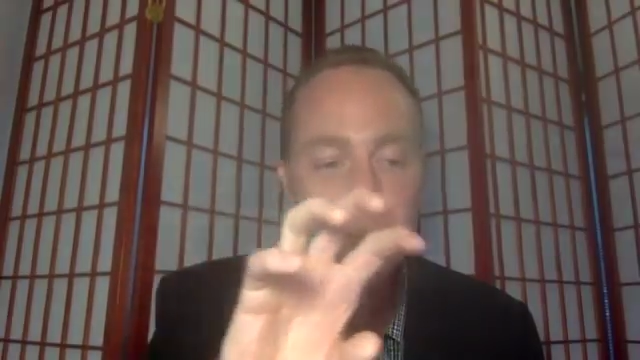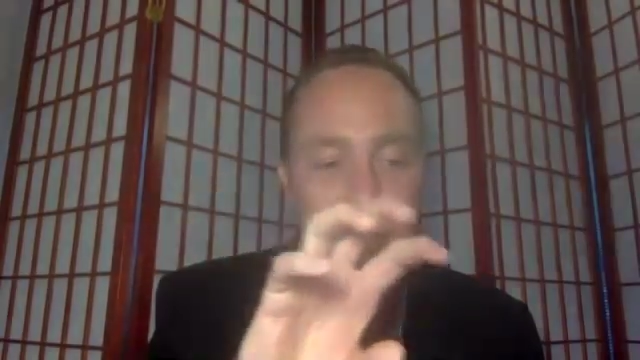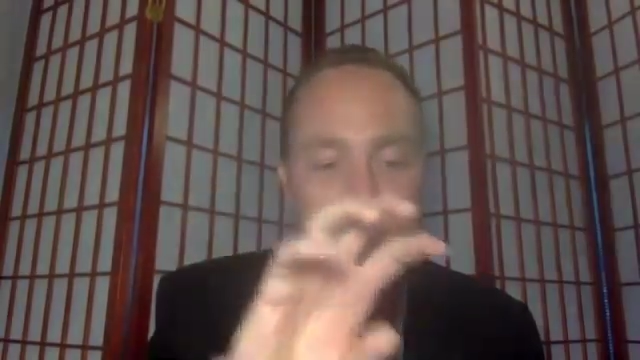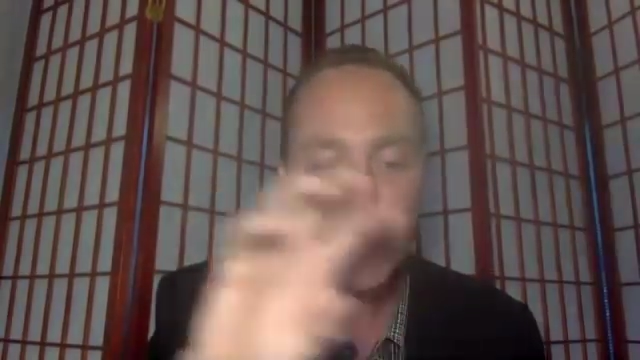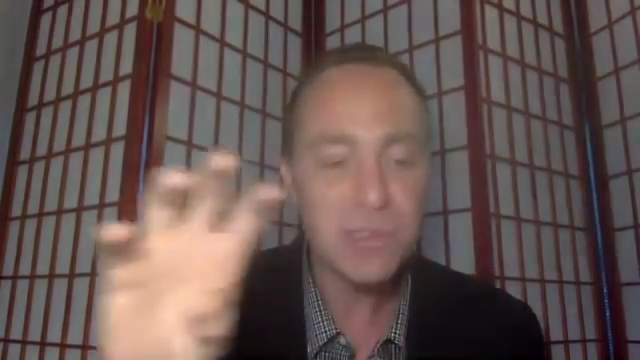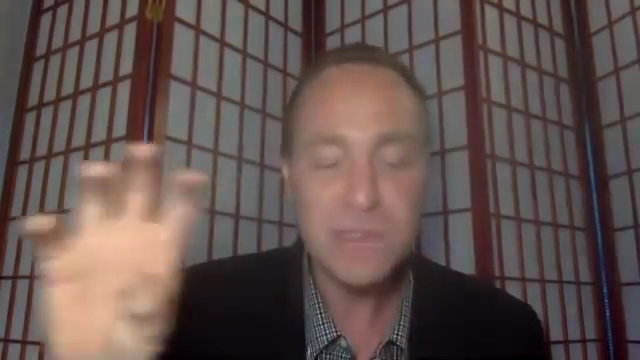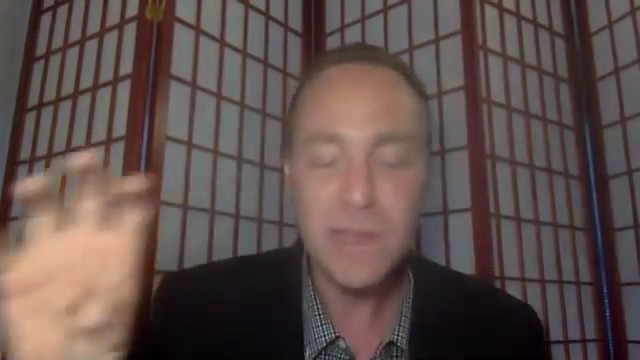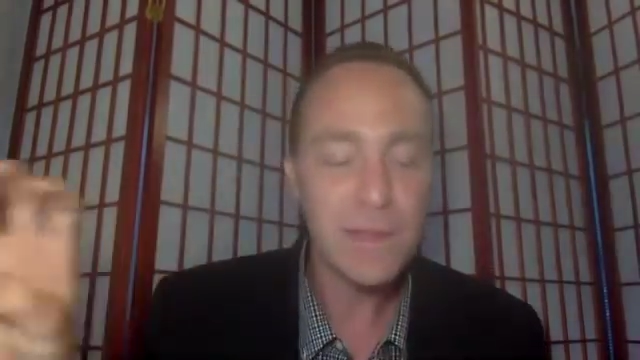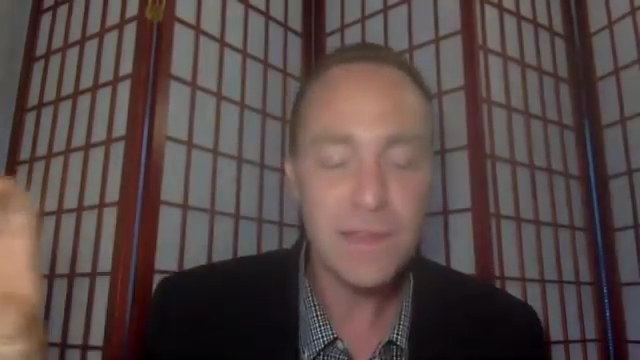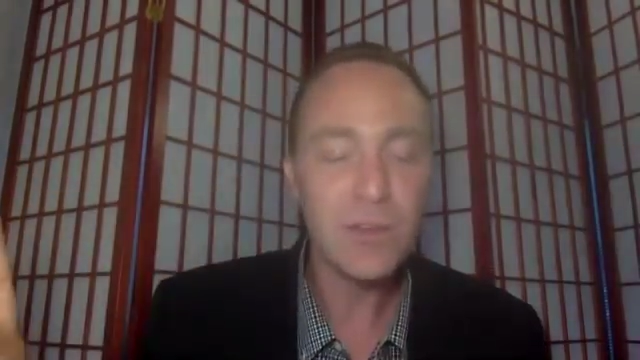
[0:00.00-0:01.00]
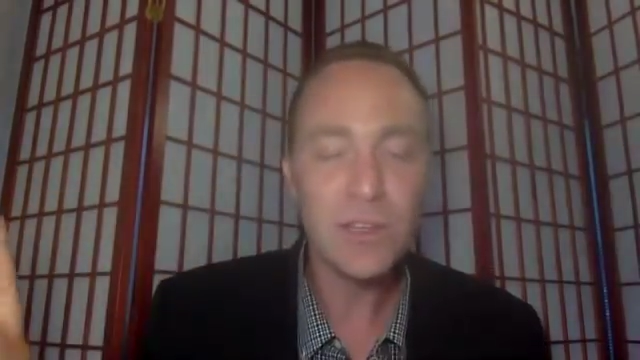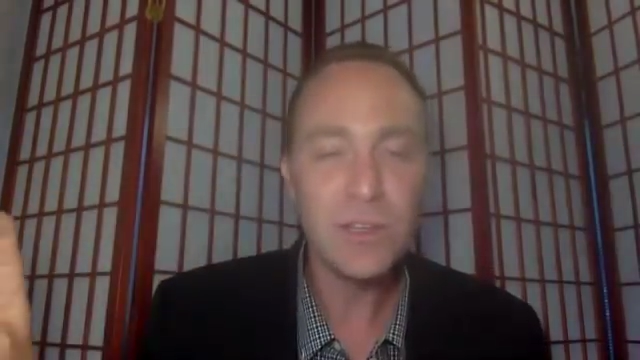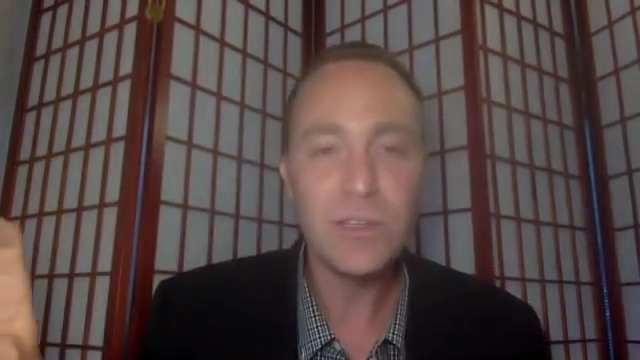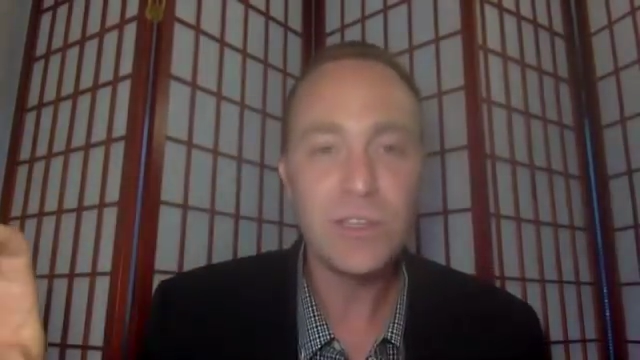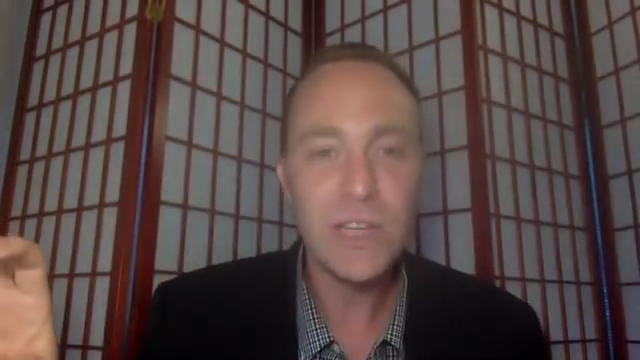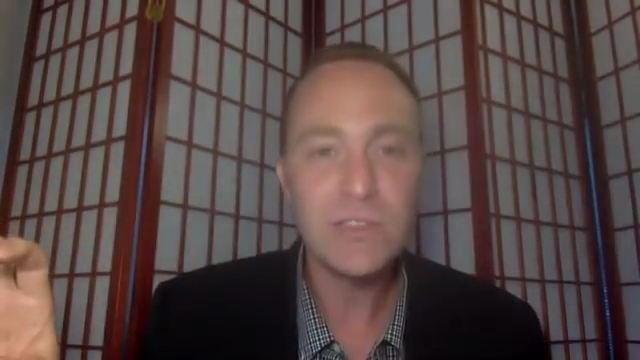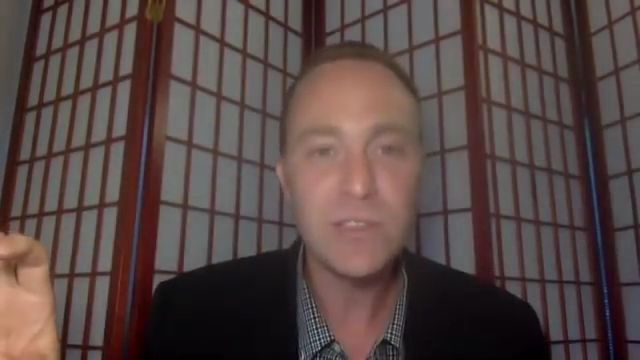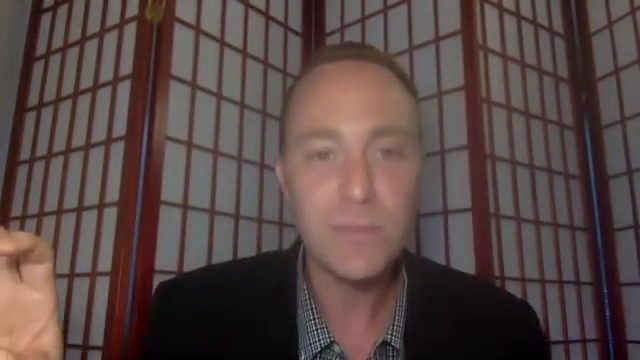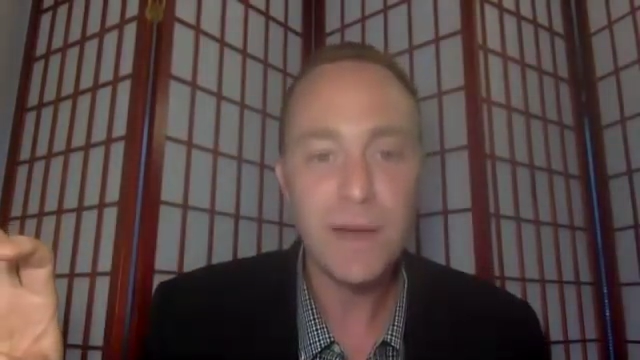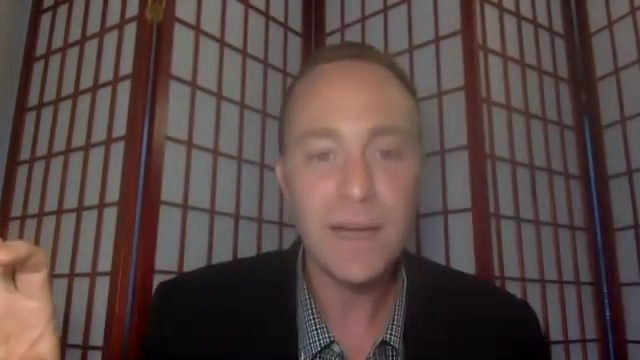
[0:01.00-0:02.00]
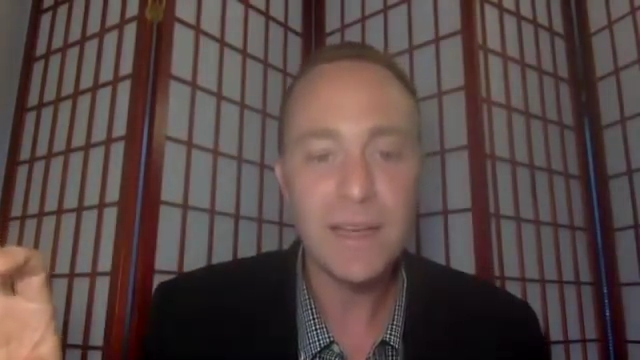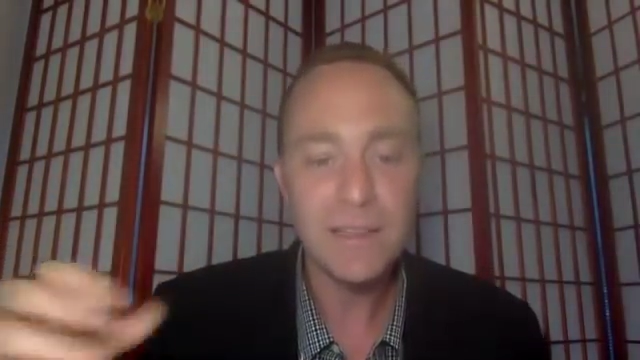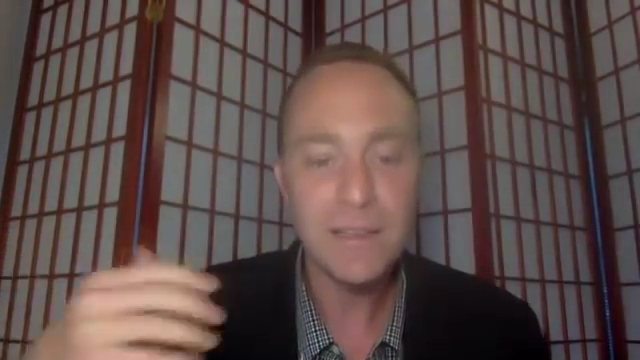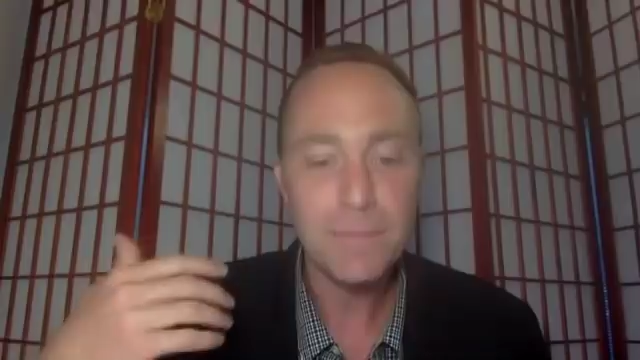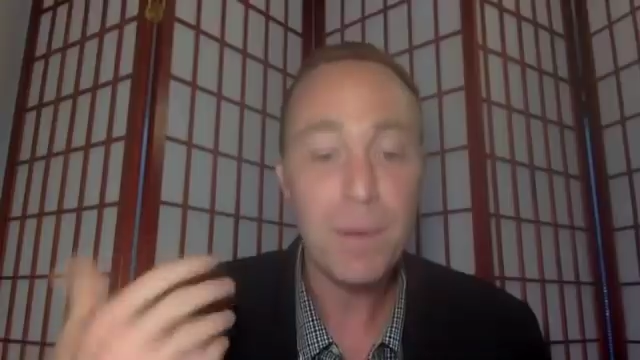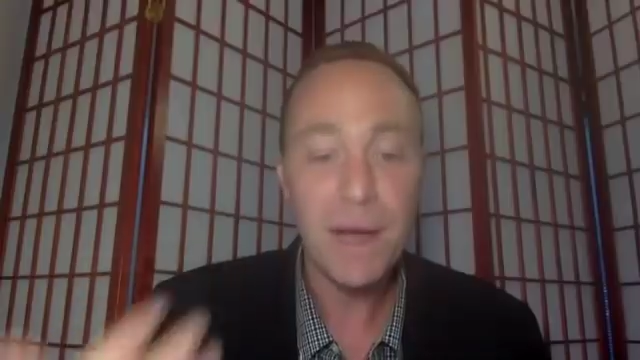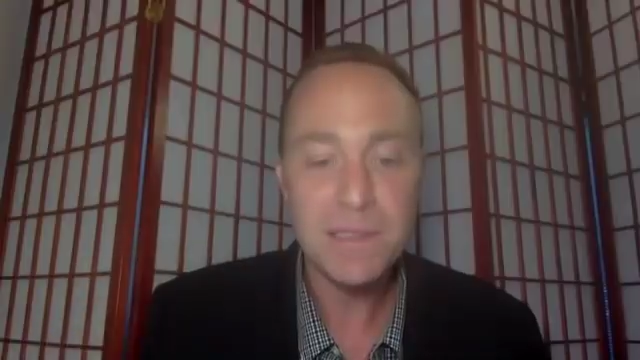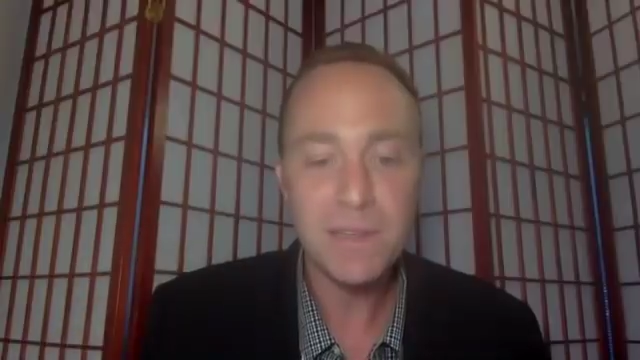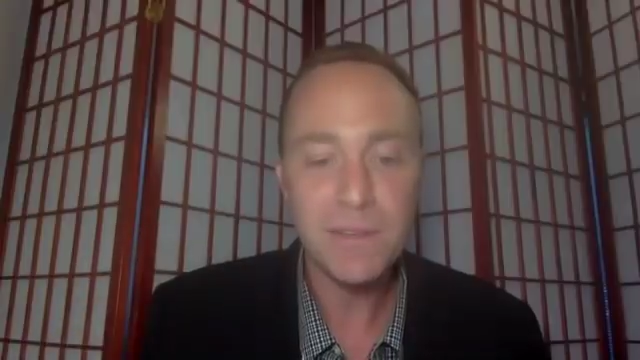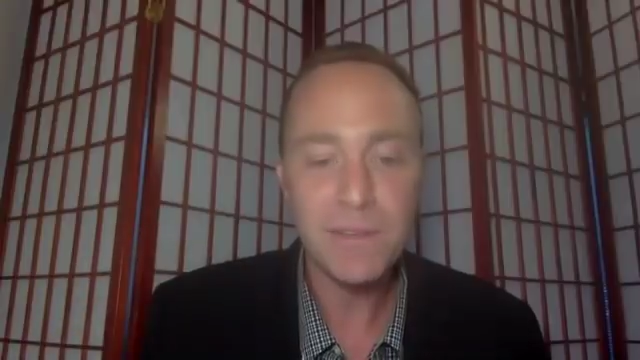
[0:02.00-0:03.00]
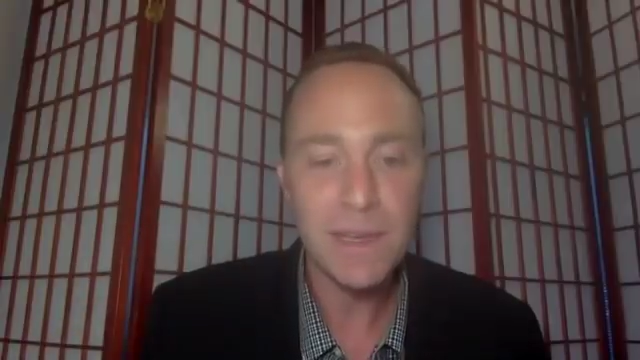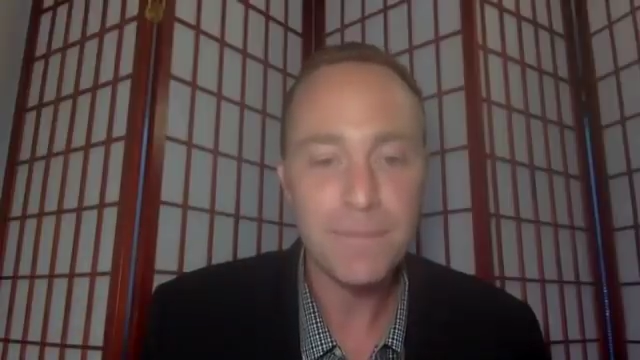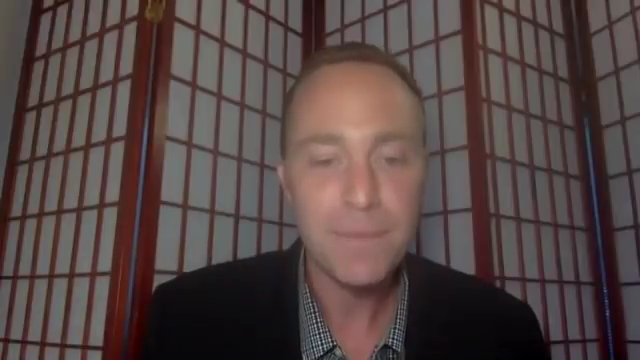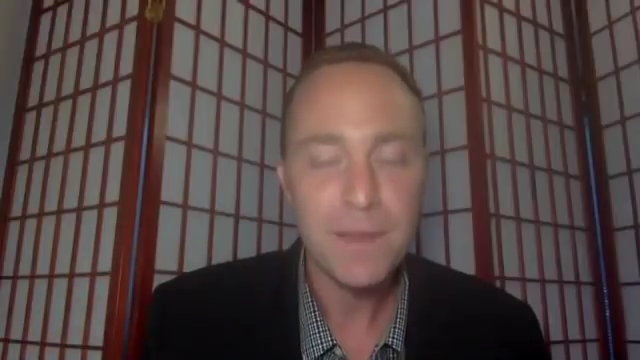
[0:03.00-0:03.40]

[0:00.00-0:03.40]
there's almost nothing you can do to change their mind positively,